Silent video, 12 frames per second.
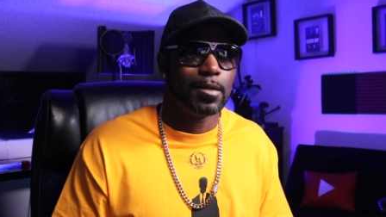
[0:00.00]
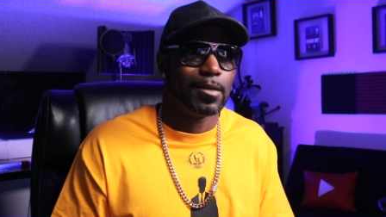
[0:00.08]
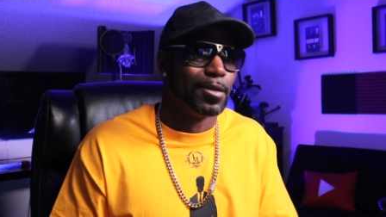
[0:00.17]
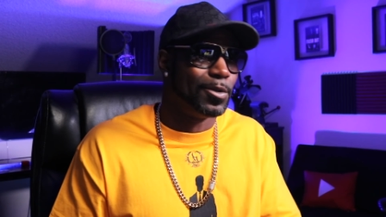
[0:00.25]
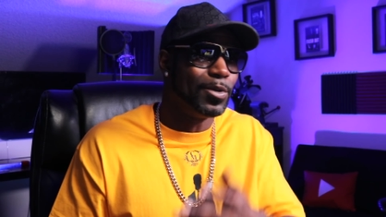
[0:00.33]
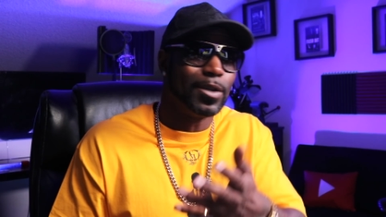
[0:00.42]

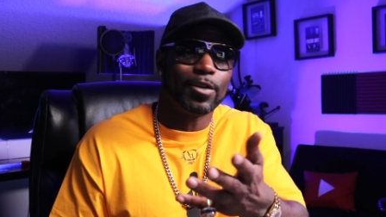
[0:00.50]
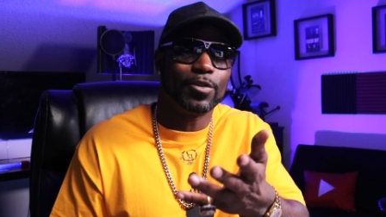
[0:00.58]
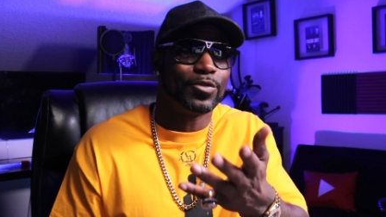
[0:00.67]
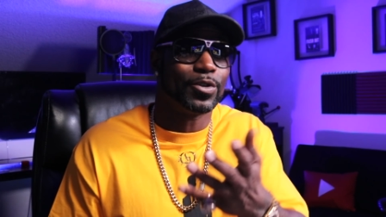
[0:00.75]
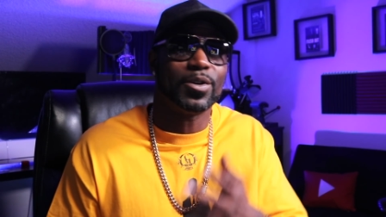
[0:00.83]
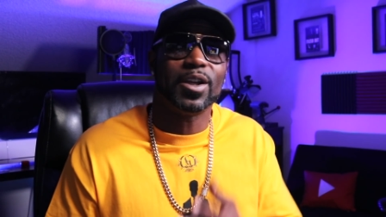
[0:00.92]
You can
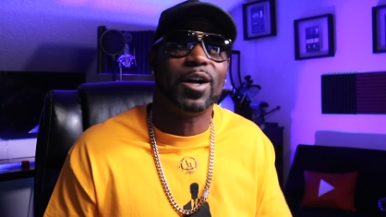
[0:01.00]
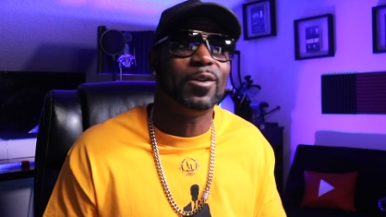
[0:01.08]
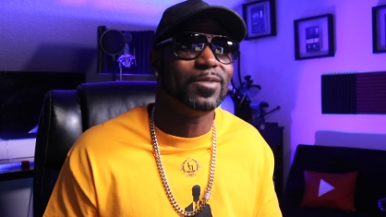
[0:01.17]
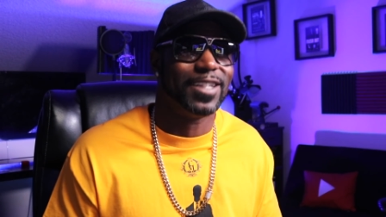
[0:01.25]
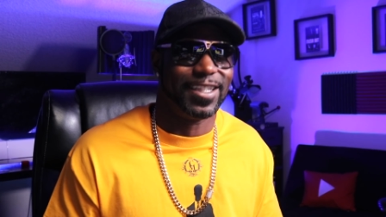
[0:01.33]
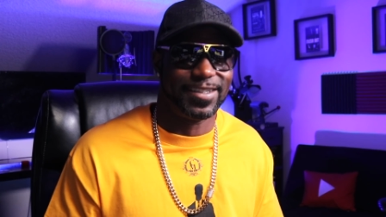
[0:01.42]
control your own
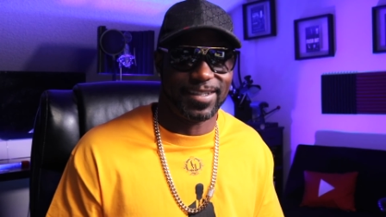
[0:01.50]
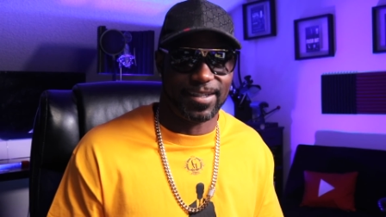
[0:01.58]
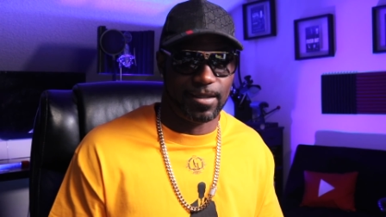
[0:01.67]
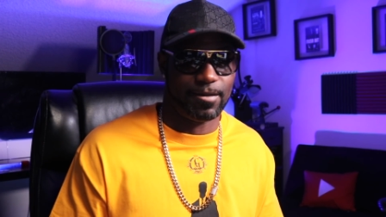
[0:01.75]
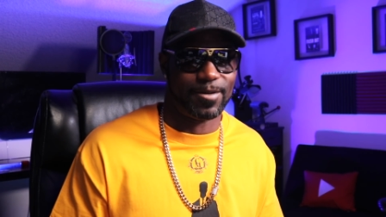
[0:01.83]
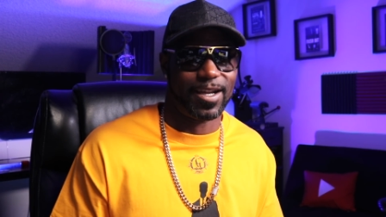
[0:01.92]
destiny,
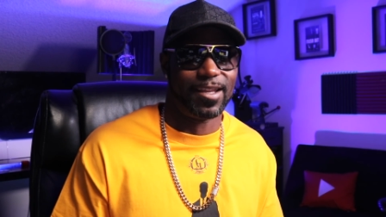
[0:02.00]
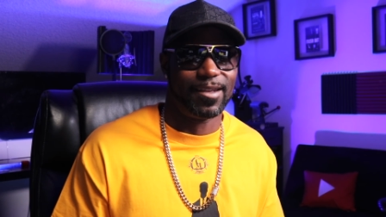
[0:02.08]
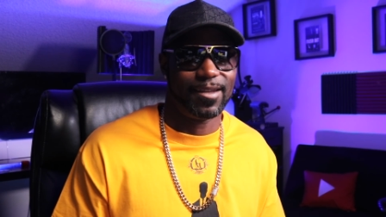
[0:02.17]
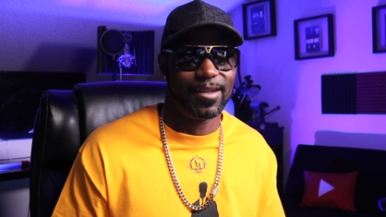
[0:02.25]
right?